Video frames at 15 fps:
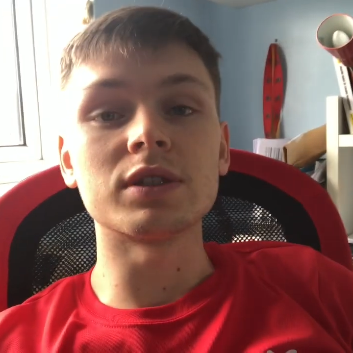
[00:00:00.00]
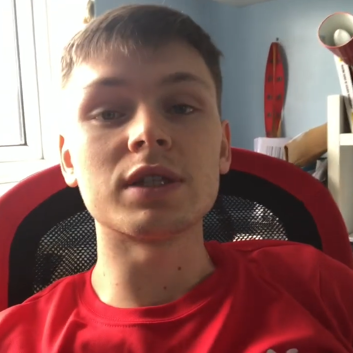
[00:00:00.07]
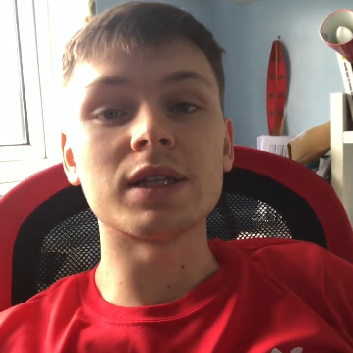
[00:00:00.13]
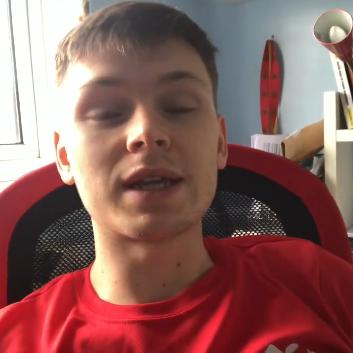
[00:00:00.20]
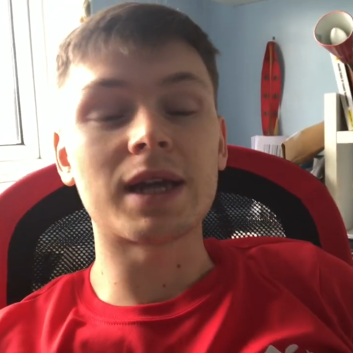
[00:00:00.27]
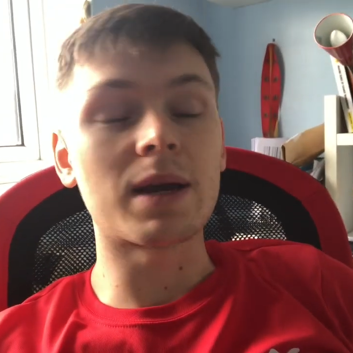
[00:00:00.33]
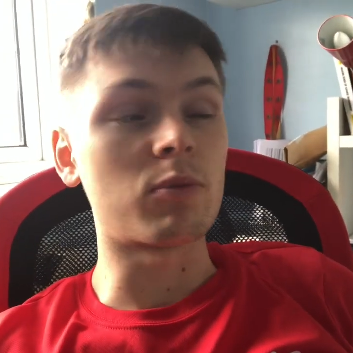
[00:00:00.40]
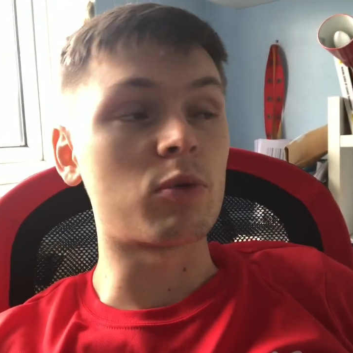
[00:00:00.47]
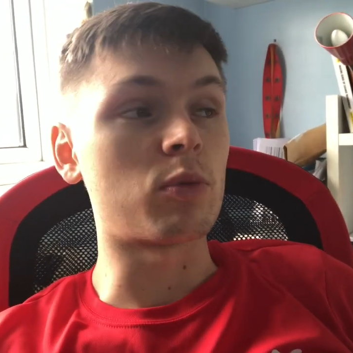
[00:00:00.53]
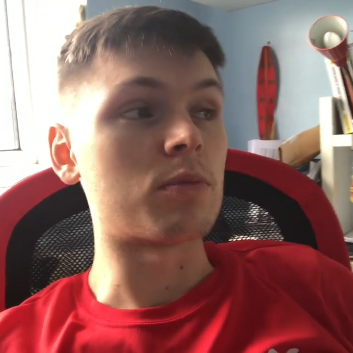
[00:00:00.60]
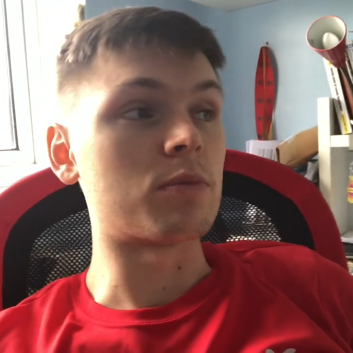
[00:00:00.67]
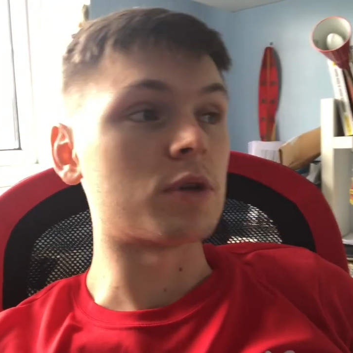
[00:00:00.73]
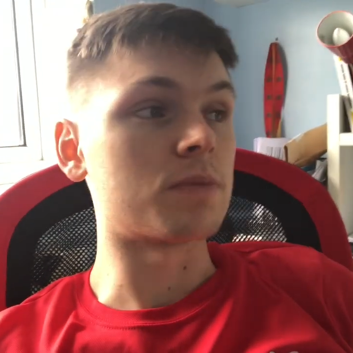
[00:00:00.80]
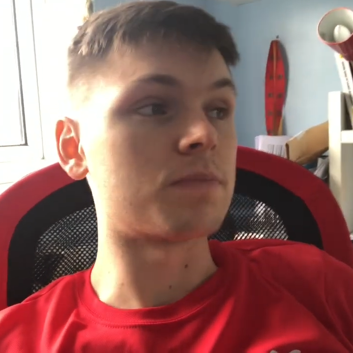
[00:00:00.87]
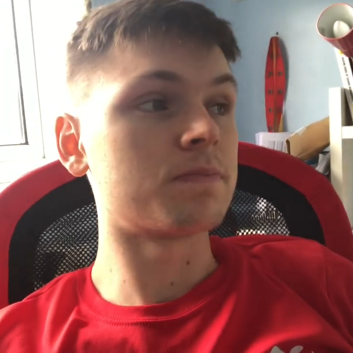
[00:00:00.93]
Take the camera
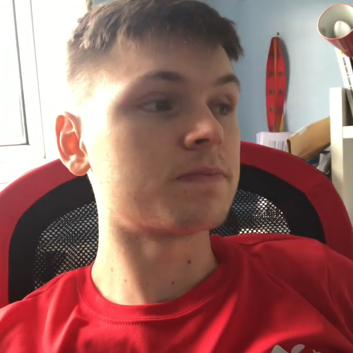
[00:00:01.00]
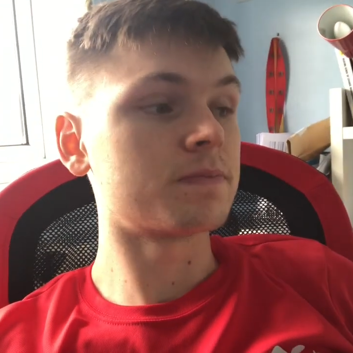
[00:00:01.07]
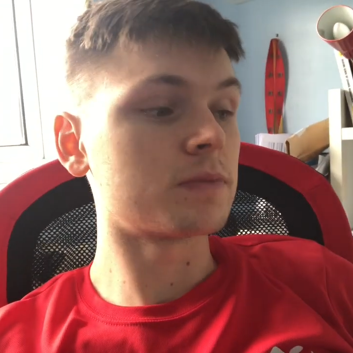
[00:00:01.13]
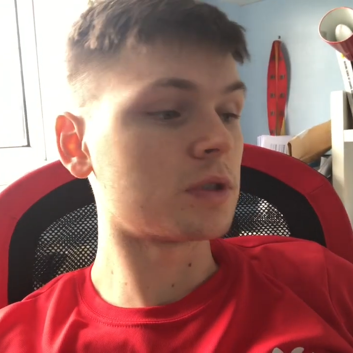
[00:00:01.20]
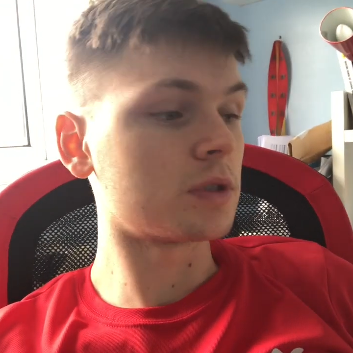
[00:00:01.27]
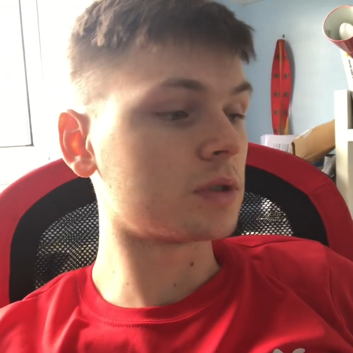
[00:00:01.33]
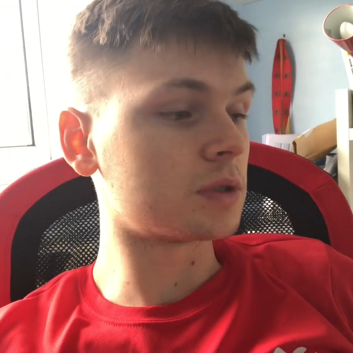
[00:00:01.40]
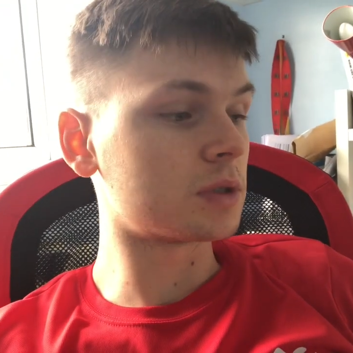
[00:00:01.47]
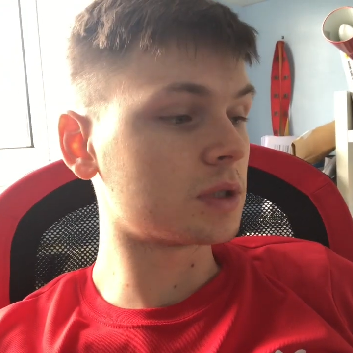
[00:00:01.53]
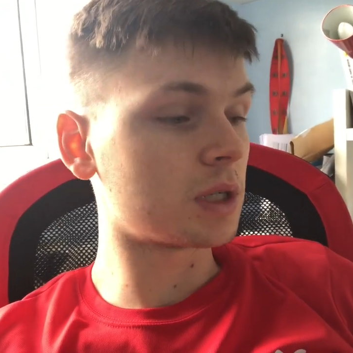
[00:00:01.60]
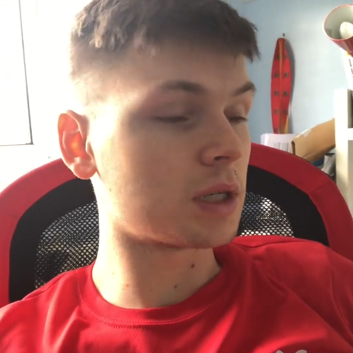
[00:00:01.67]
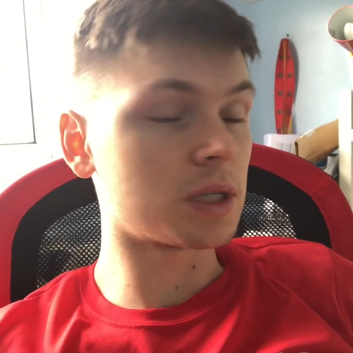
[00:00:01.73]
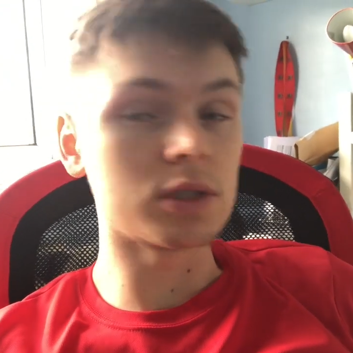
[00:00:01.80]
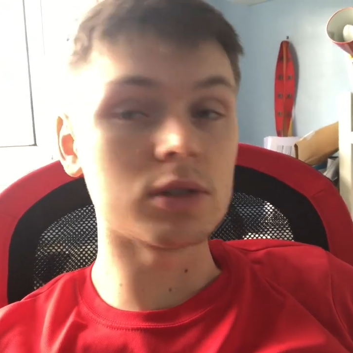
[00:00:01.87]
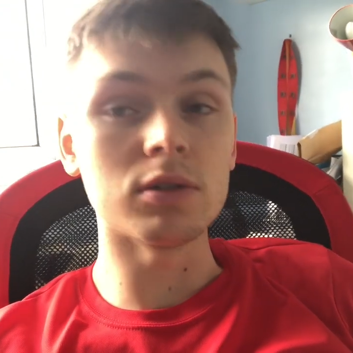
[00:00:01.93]
with me and
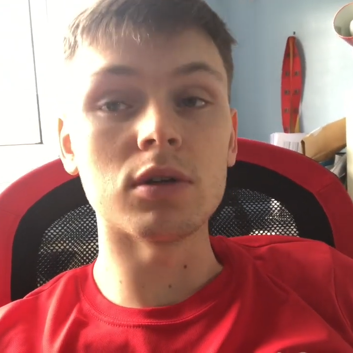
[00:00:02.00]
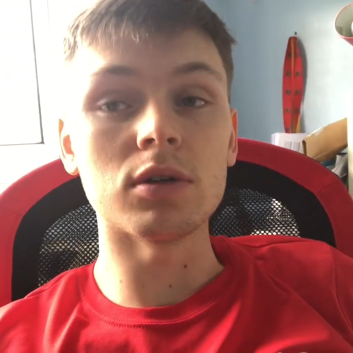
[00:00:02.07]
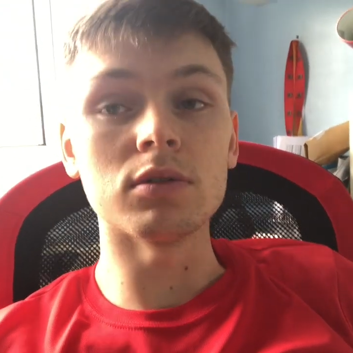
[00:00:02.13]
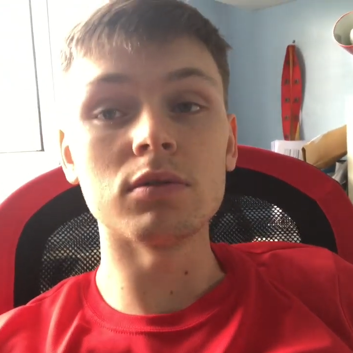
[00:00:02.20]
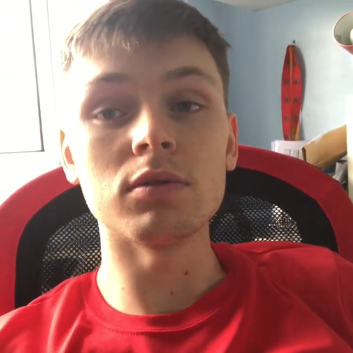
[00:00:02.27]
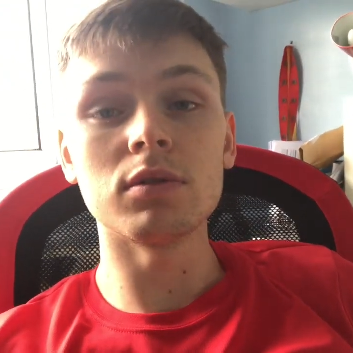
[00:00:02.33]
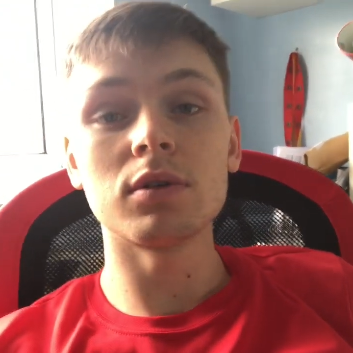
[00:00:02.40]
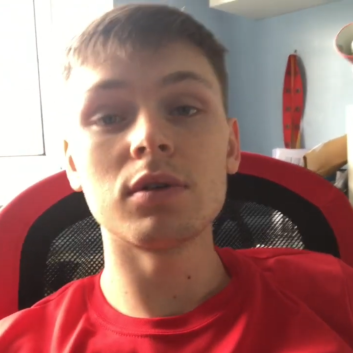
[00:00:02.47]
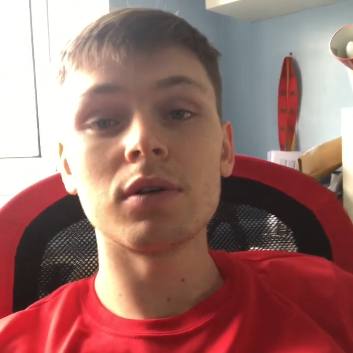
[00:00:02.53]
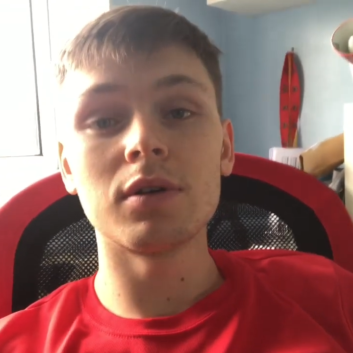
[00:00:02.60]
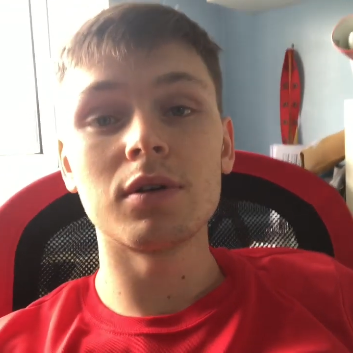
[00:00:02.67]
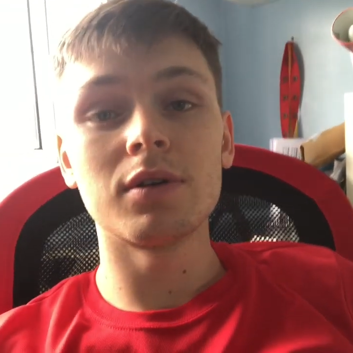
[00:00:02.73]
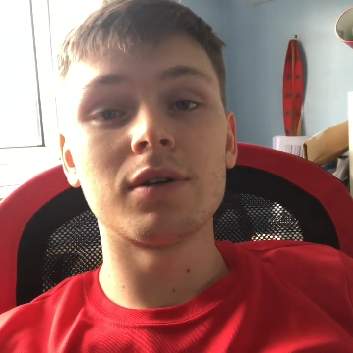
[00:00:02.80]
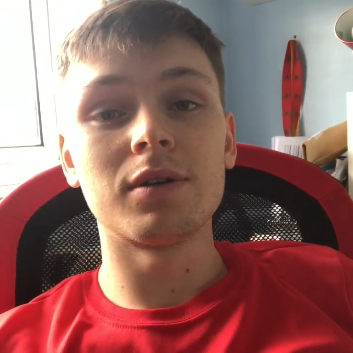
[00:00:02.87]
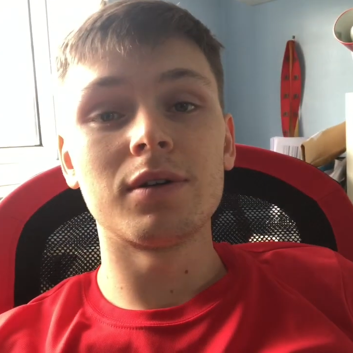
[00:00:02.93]
let you know
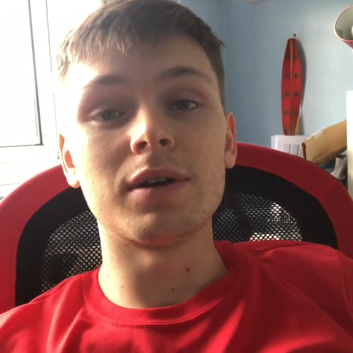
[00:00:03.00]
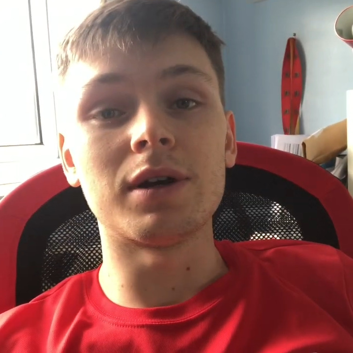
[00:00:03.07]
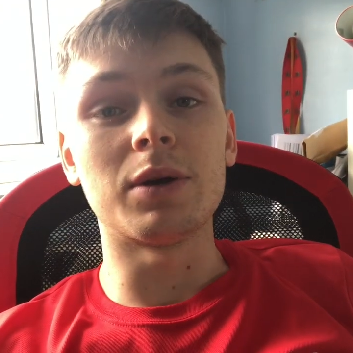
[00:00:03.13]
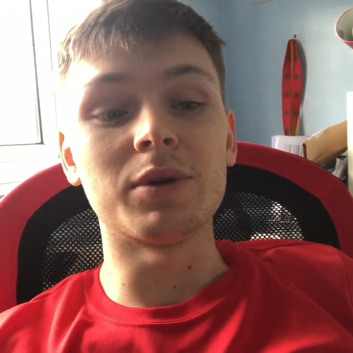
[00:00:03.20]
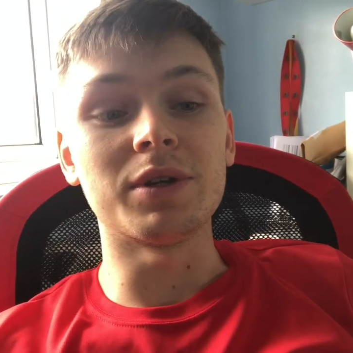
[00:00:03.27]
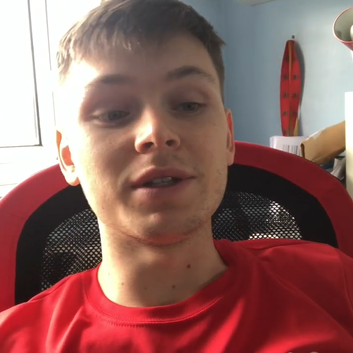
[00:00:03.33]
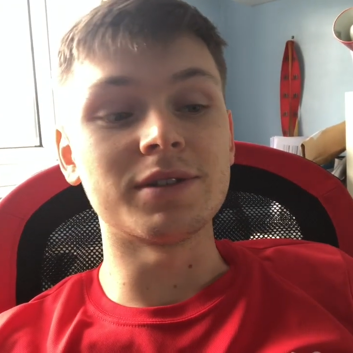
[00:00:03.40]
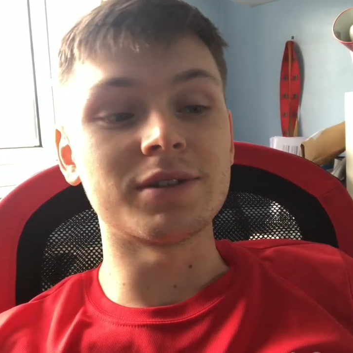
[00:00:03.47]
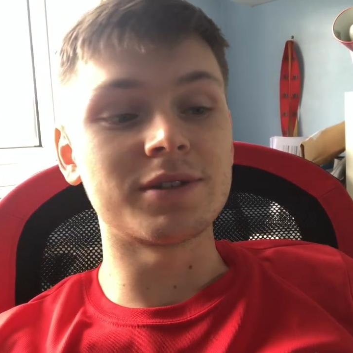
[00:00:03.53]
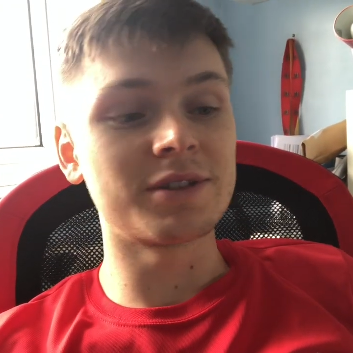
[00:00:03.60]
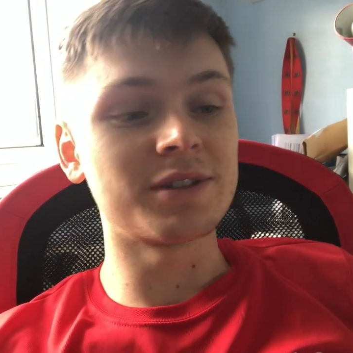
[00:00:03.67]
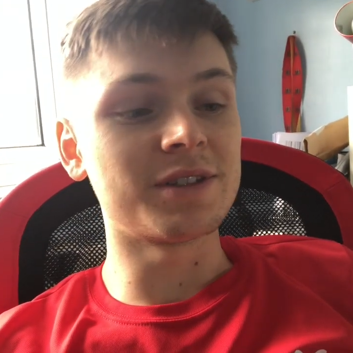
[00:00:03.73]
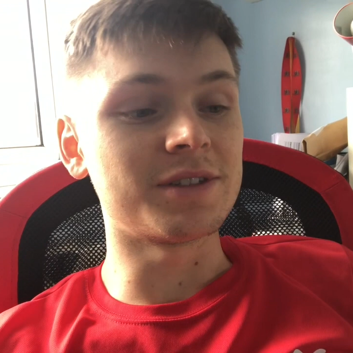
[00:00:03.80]
how it is.